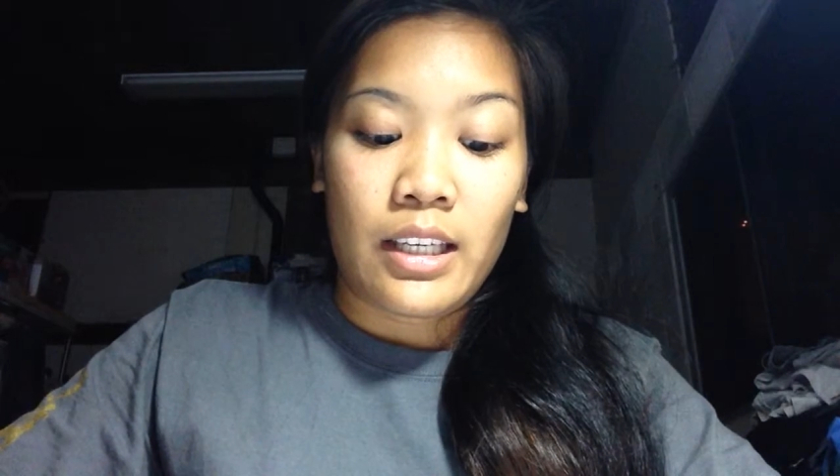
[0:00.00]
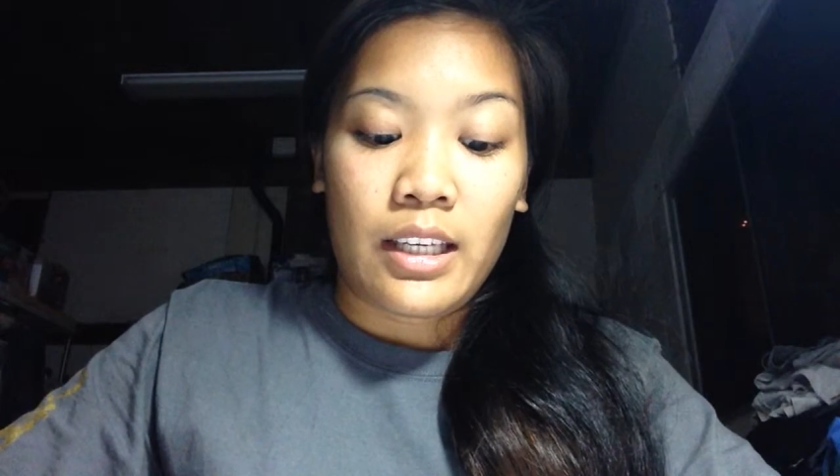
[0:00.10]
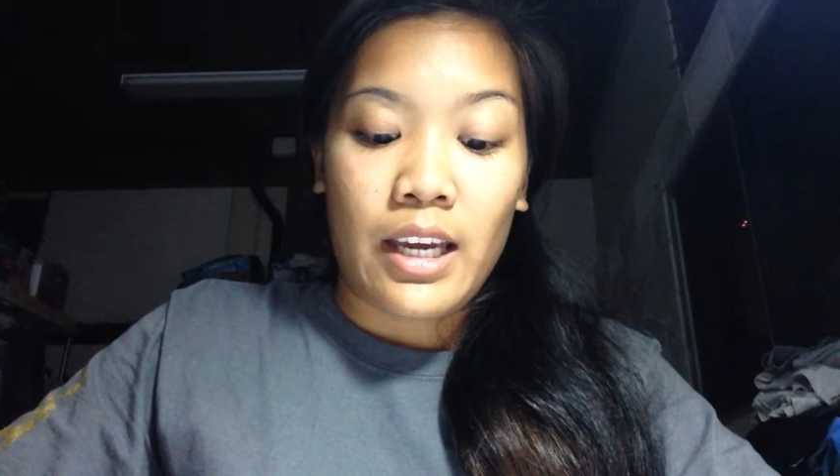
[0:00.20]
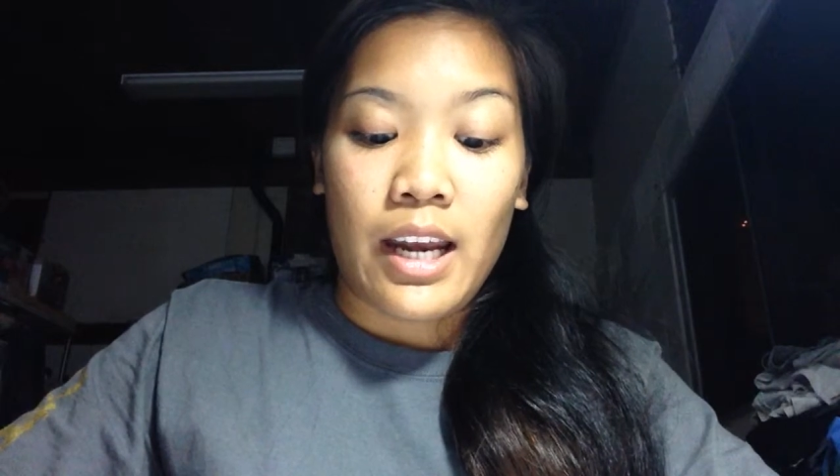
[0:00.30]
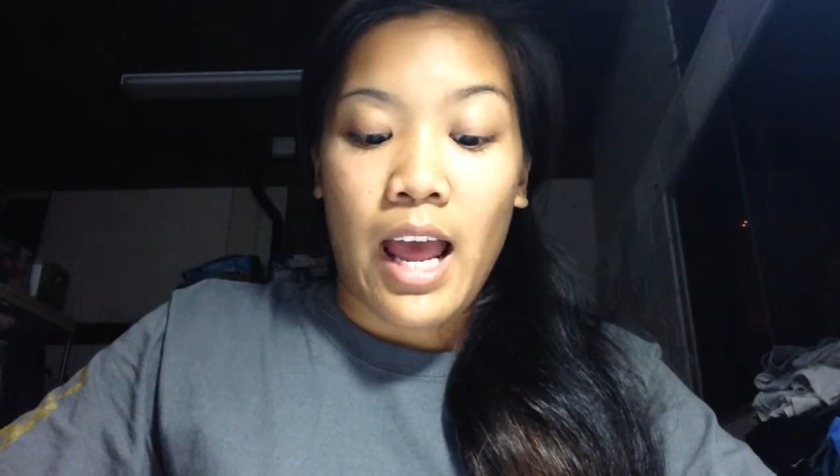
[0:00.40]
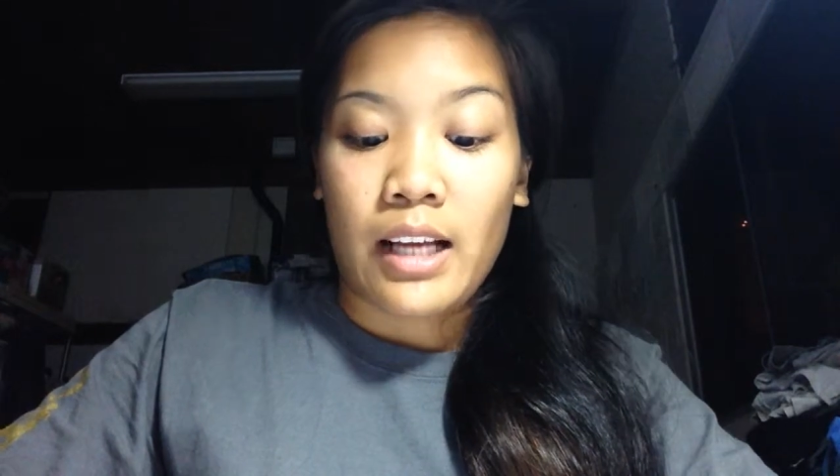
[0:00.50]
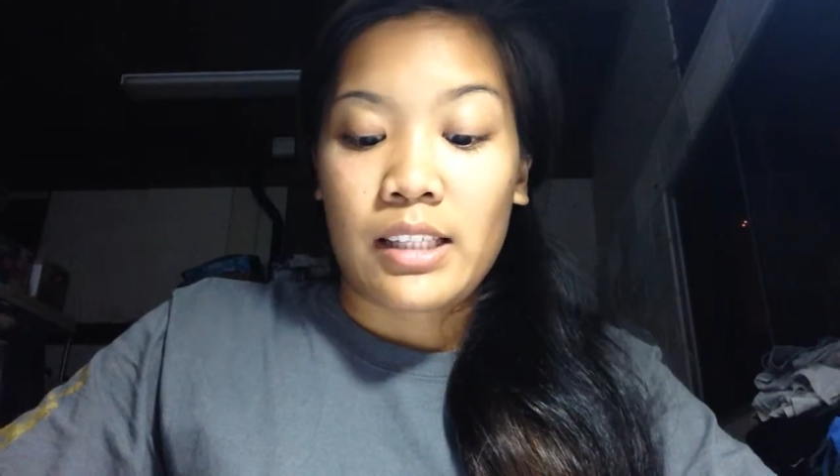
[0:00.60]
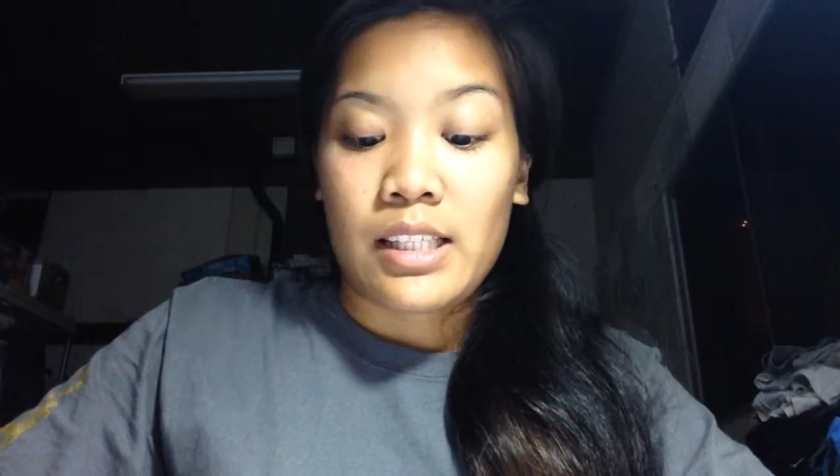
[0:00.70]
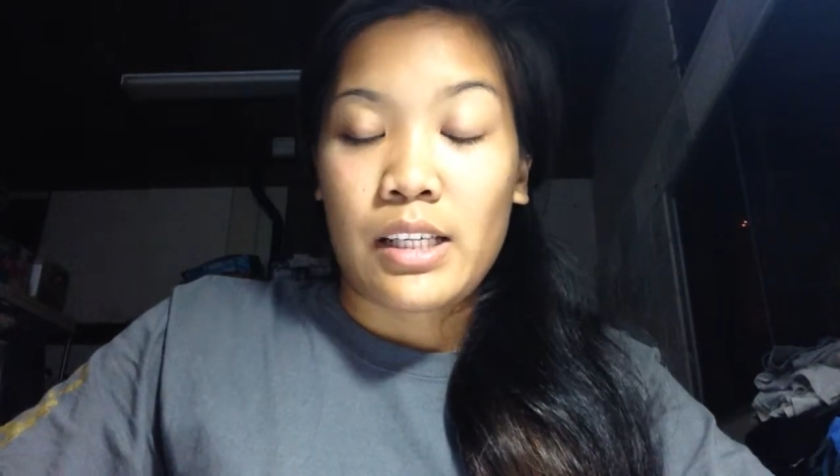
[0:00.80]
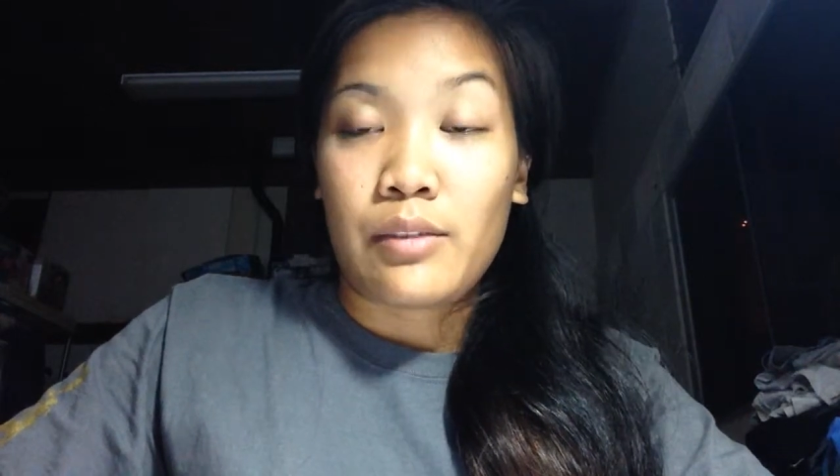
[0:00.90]
get
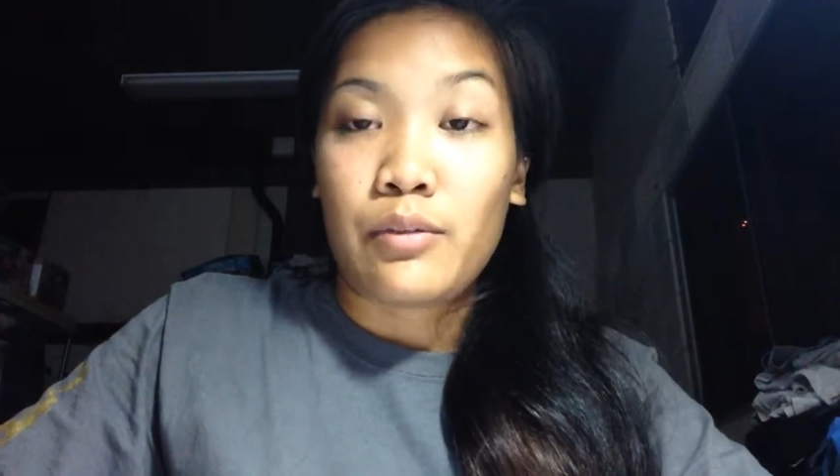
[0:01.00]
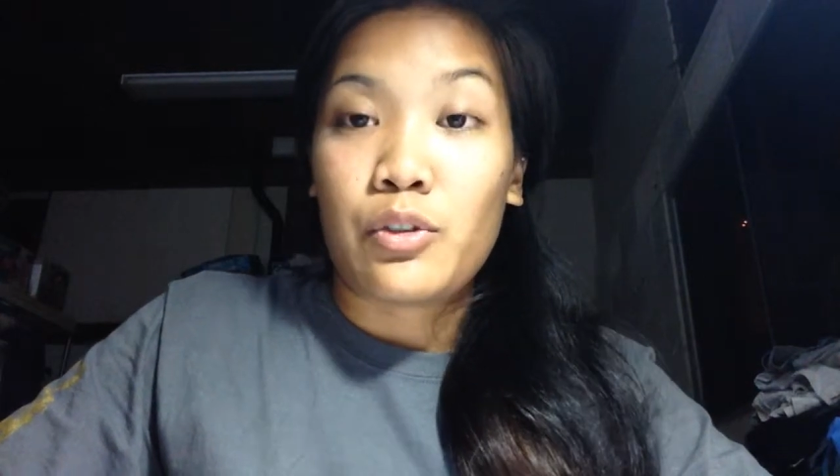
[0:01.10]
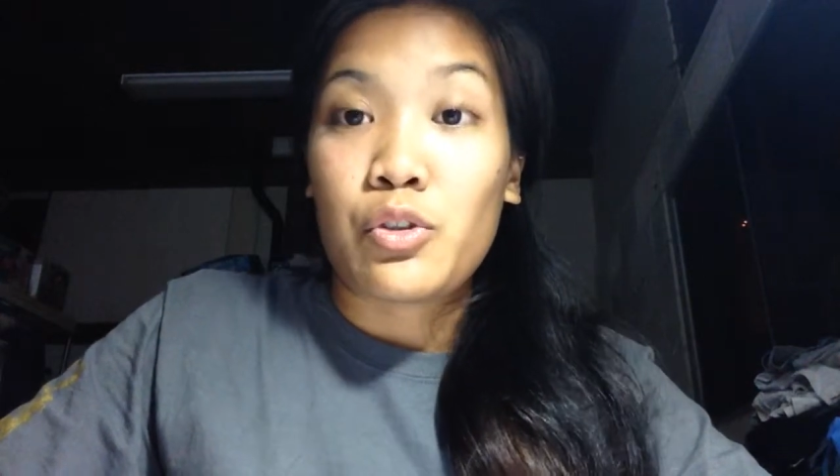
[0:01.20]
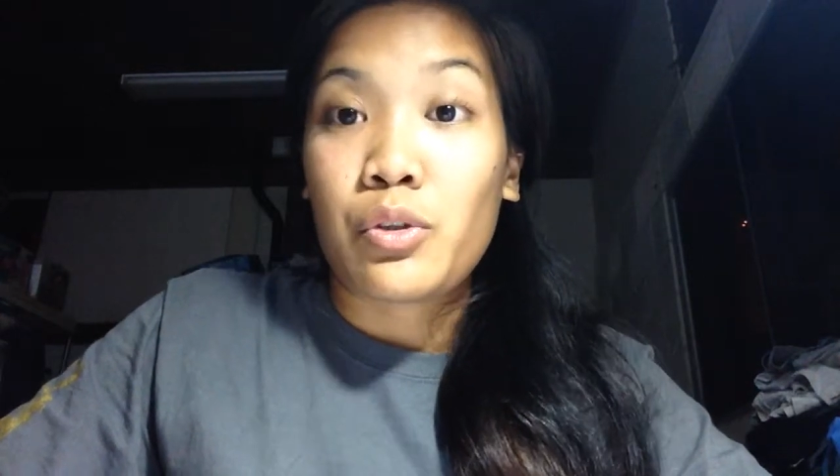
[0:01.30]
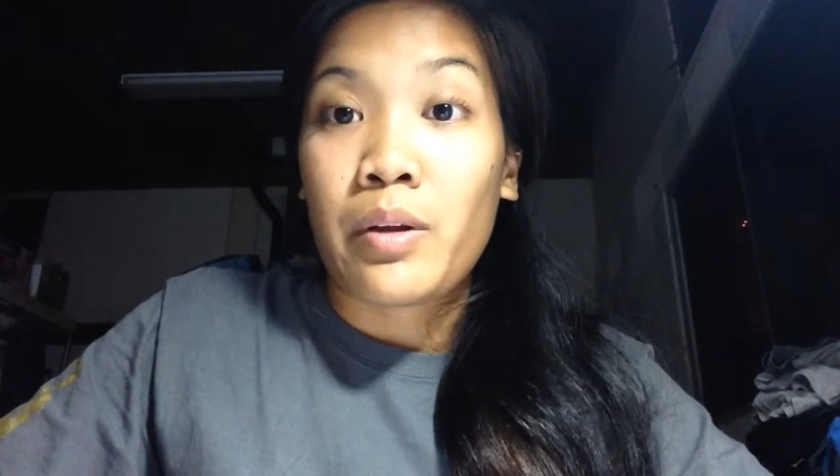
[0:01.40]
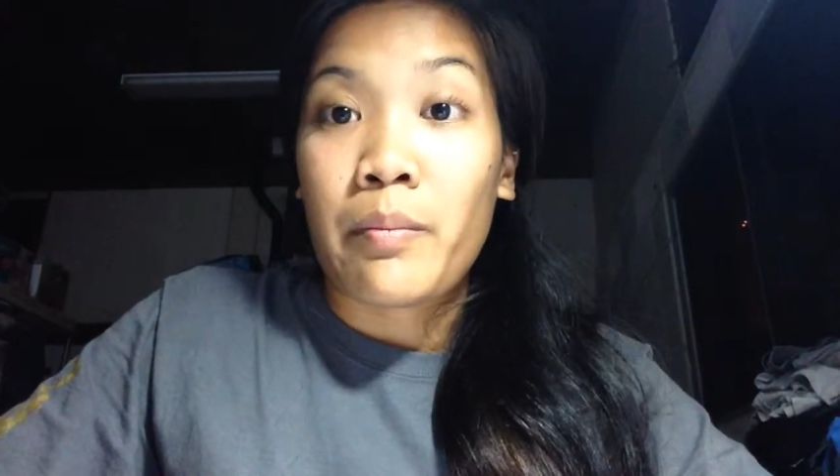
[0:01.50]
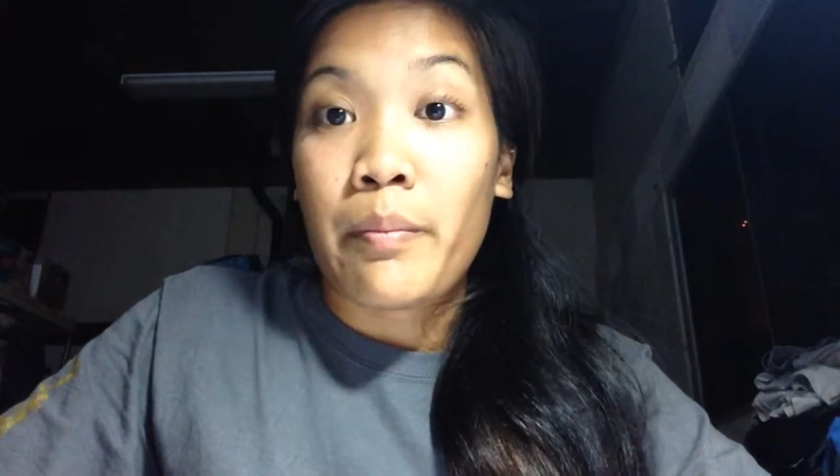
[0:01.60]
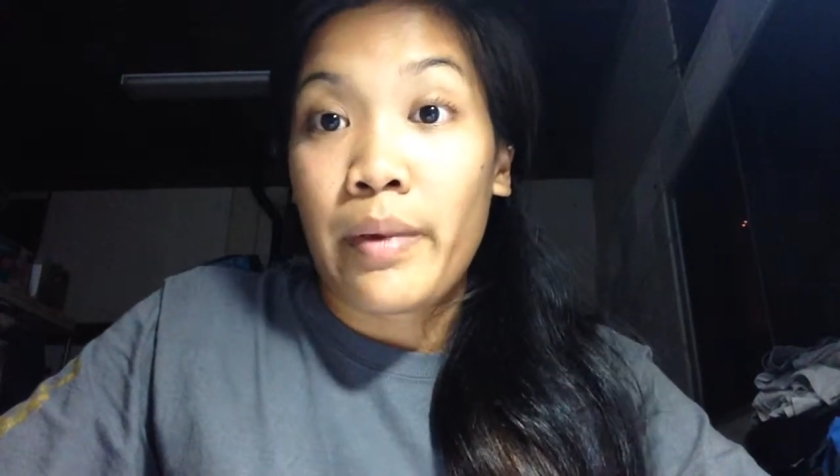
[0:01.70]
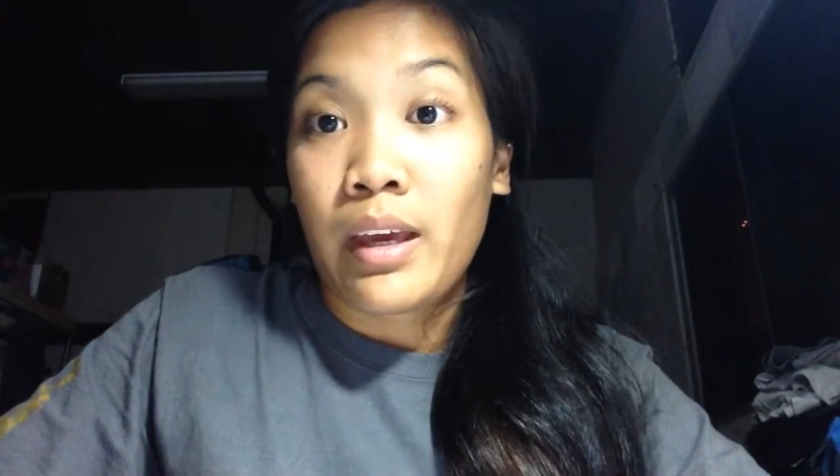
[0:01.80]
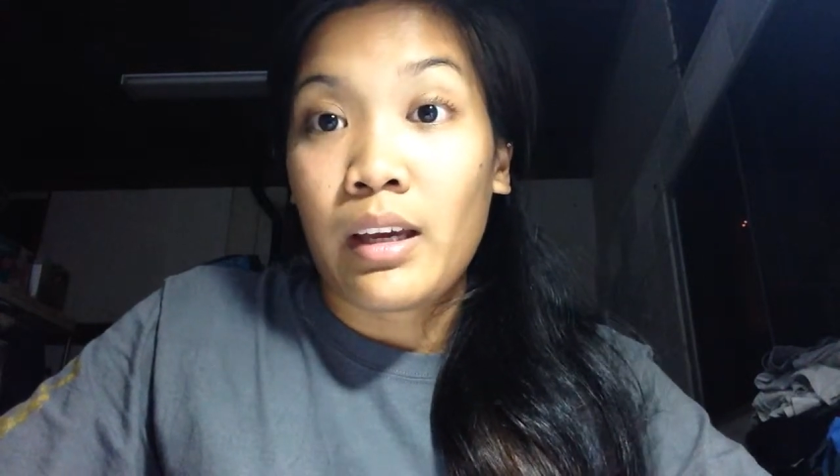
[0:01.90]
active, dream
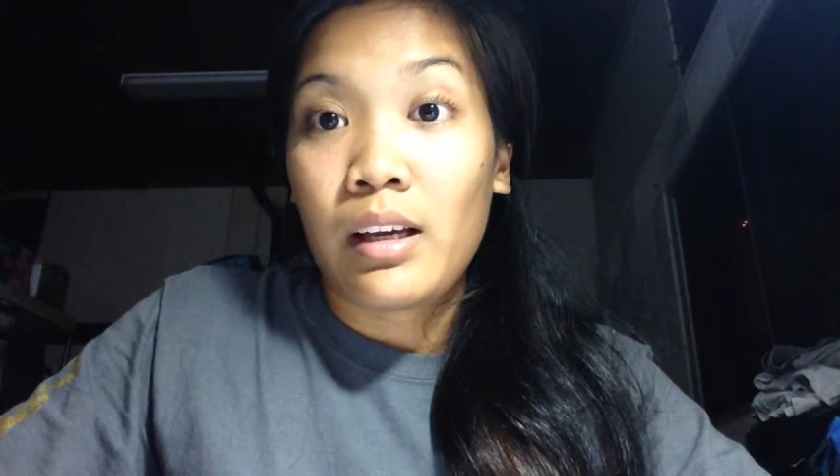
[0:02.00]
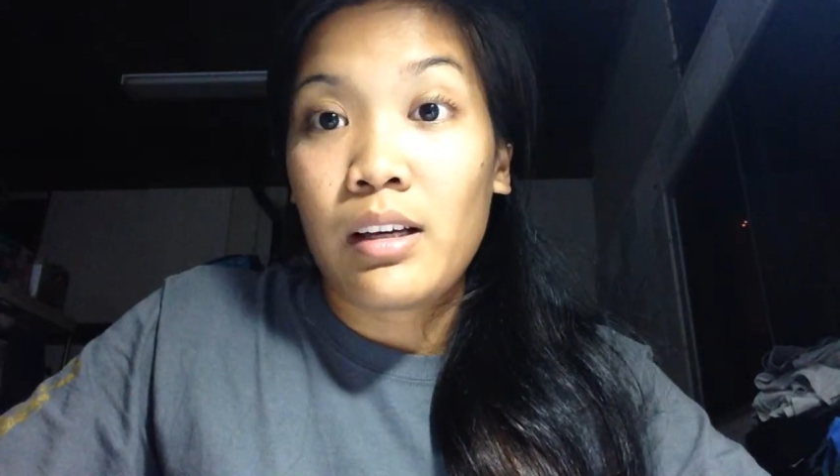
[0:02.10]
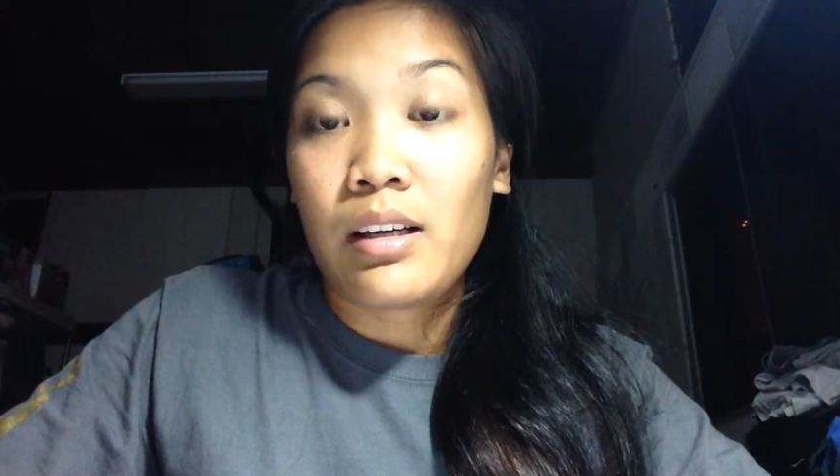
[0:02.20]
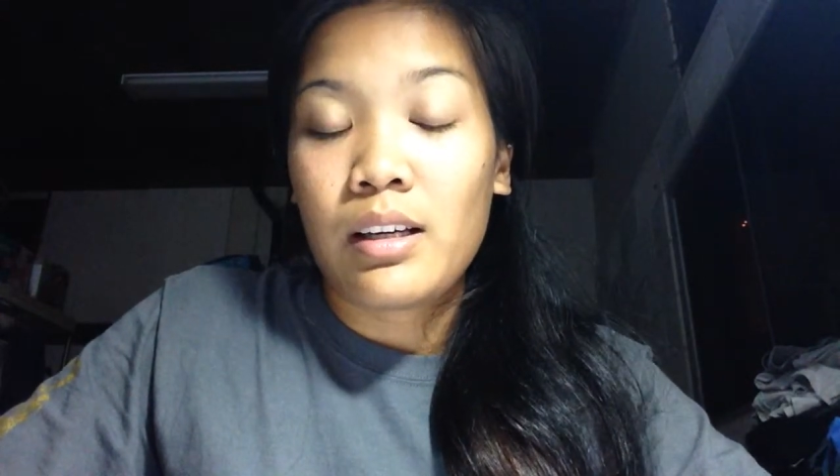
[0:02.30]
big.